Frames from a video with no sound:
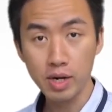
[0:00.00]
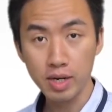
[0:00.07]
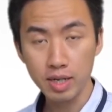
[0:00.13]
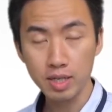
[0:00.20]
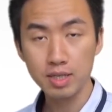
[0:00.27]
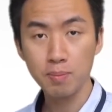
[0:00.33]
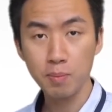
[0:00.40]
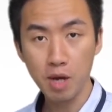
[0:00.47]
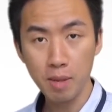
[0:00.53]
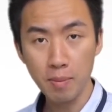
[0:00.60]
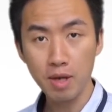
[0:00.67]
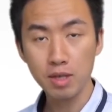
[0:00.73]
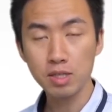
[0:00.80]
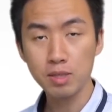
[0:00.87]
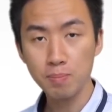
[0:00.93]
in
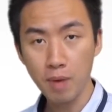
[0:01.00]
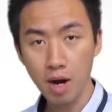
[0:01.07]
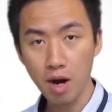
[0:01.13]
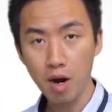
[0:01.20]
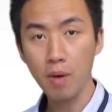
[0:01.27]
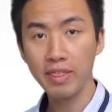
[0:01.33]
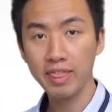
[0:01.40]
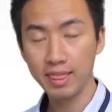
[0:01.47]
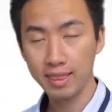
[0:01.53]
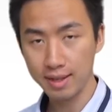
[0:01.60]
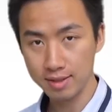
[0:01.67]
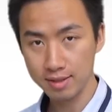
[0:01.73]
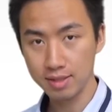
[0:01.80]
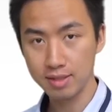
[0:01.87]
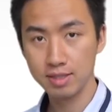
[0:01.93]
Spotmau's smart home
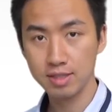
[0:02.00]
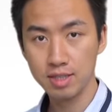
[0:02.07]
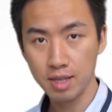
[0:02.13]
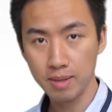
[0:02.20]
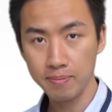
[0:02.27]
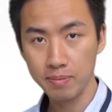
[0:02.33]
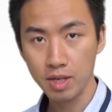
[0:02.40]
theater system